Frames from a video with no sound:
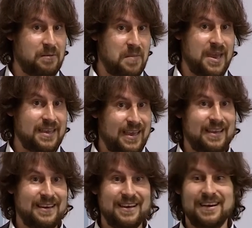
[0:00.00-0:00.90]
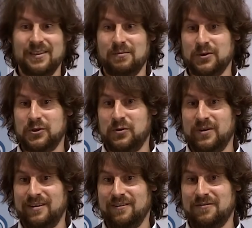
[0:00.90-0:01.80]
By making the
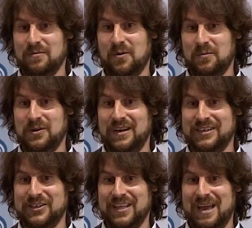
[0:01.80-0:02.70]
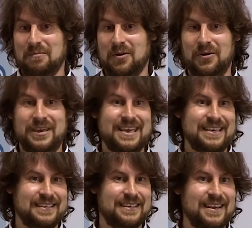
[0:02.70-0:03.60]
majority of the population
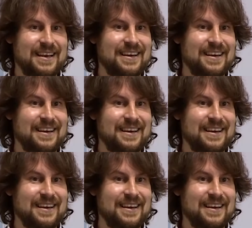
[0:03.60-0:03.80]
employees